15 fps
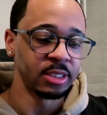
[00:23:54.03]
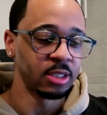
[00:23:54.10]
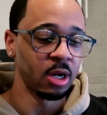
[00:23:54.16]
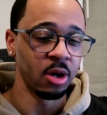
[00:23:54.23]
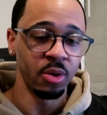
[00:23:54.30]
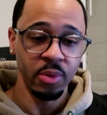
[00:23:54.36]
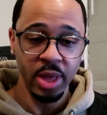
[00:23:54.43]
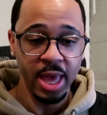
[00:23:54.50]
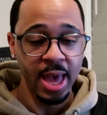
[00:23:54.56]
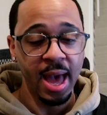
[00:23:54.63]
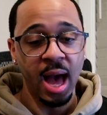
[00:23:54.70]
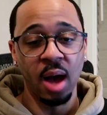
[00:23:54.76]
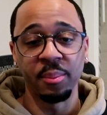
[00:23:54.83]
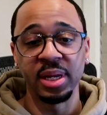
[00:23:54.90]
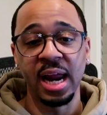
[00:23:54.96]
So,
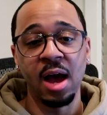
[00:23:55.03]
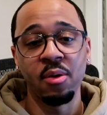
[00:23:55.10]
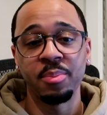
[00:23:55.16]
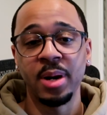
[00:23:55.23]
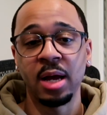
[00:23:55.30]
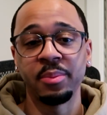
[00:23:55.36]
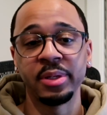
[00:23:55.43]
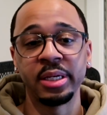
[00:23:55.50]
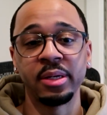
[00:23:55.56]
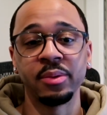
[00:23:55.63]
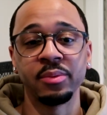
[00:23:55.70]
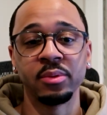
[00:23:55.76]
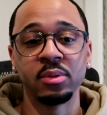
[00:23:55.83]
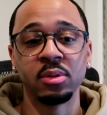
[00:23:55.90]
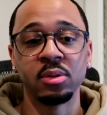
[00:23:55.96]
I mean, I would
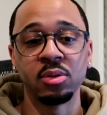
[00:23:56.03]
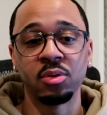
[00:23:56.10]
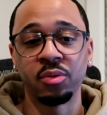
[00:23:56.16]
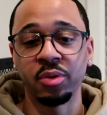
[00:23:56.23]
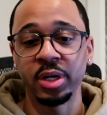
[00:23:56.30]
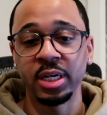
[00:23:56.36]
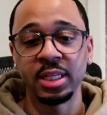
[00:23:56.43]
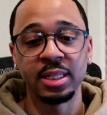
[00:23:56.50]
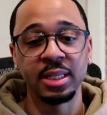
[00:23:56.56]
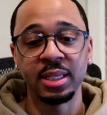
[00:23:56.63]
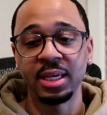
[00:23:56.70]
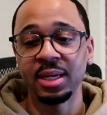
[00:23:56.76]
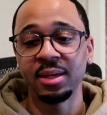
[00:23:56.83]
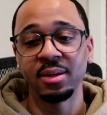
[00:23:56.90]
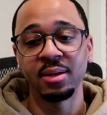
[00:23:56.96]
probably
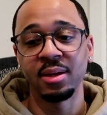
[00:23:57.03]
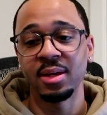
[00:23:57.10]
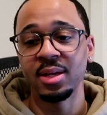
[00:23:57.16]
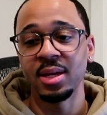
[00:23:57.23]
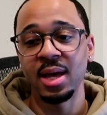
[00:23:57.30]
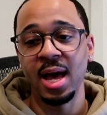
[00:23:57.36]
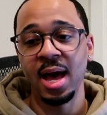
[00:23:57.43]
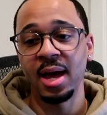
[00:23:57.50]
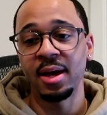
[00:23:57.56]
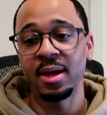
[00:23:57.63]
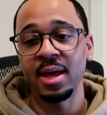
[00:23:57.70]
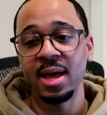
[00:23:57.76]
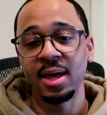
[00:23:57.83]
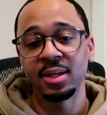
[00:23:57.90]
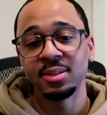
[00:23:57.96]
critically,
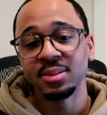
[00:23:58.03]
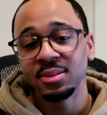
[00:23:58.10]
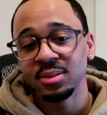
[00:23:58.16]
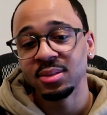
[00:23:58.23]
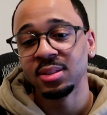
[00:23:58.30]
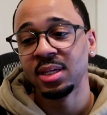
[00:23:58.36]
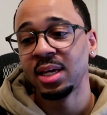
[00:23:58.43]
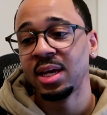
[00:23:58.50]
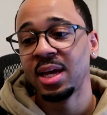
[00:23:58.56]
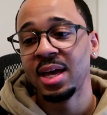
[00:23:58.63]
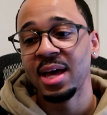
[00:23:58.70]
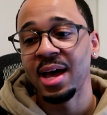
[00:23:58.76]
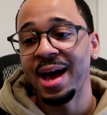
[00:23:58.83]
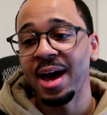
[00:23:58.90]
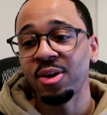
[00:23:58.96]
I
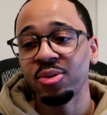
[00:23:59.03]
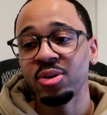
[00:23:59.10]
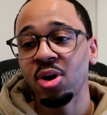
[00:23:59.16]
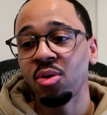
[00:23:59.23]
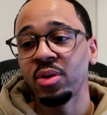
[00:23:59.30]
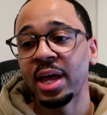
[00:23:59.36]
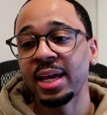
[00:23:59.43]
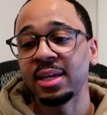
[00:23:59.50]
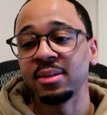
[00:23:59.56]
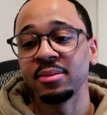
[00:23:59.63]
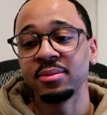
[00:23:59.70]
don't know, like,